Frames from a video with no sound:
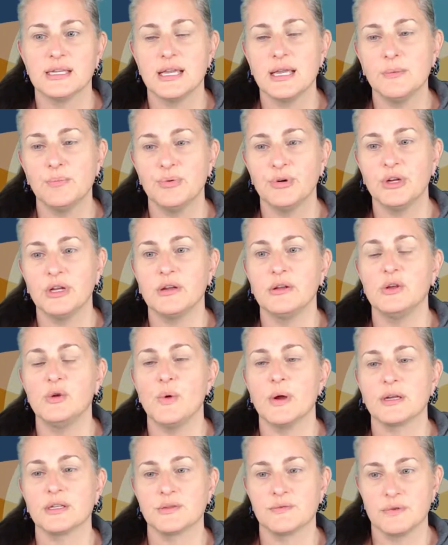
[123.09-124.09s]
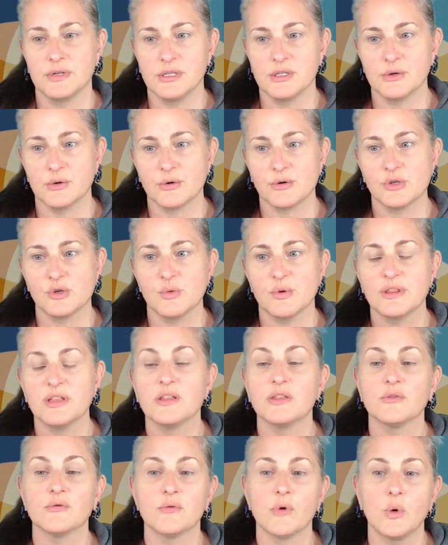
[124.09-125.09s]
keep putting UX research
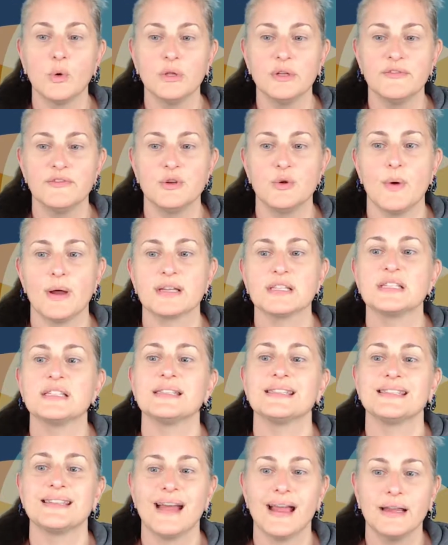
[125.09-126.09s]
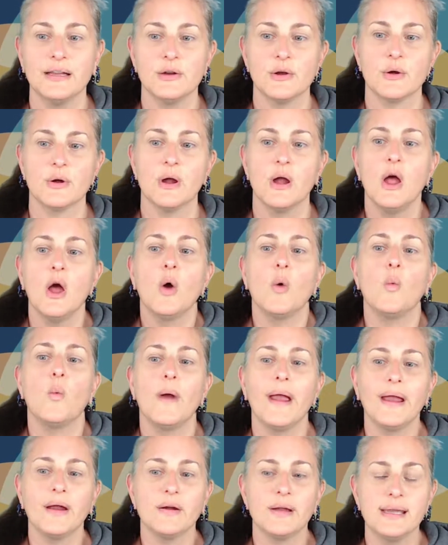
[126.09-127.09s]
within the role of UX designer.
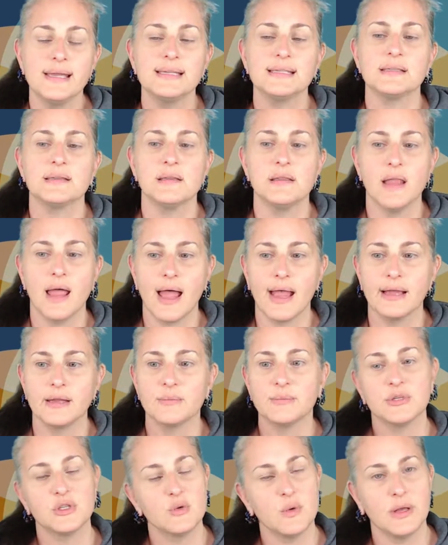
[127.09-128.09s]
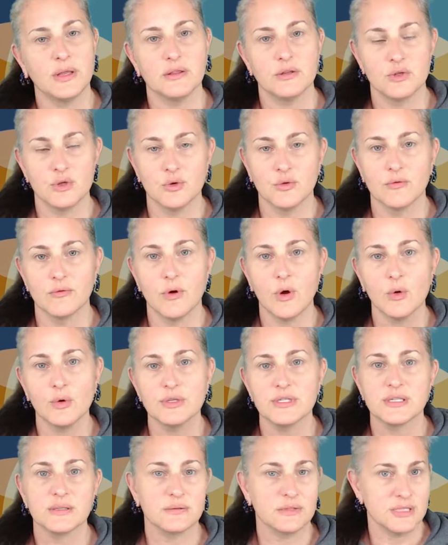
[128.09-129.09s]
Where is the line between the two
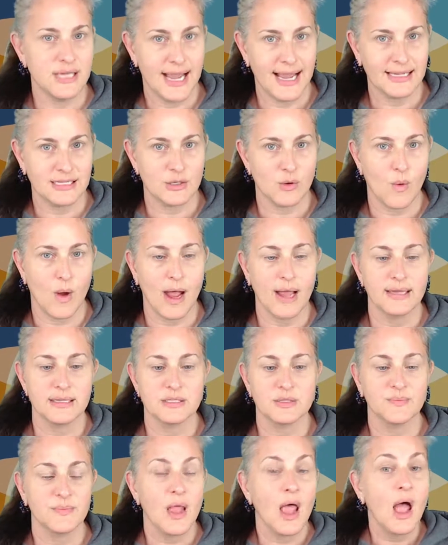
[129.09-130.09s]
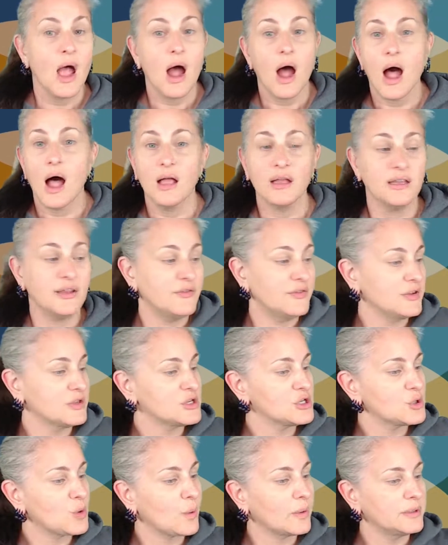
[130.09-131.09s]
roles, task-wise? I'll give you the
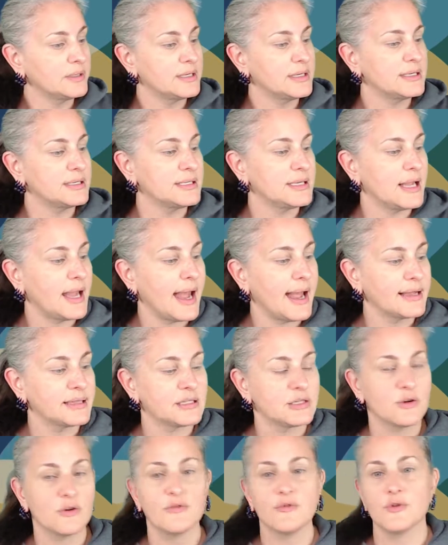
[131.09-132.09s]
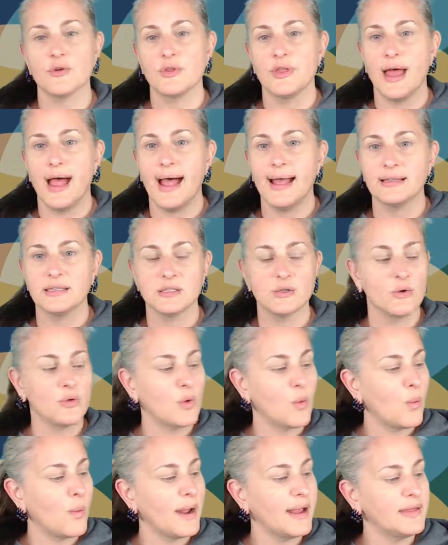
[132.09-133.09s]
short and easy answer for that. So
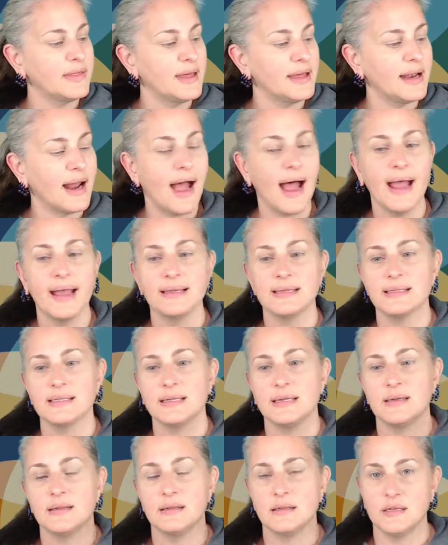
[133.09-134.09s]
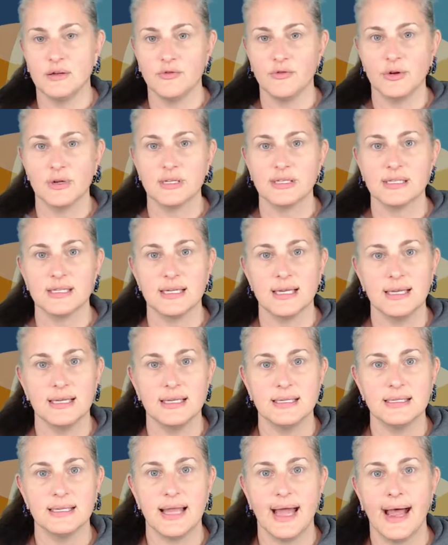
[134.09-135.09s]
the way that I see the difference
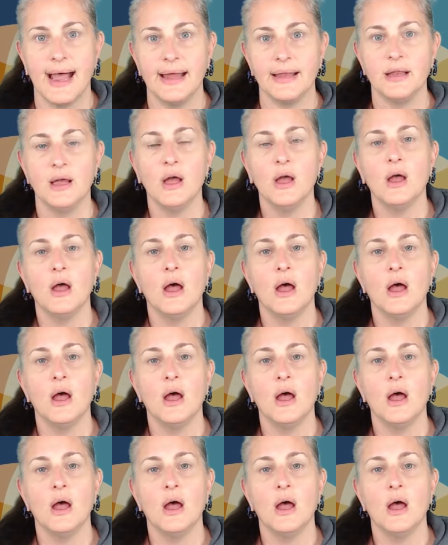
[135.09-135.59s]
is that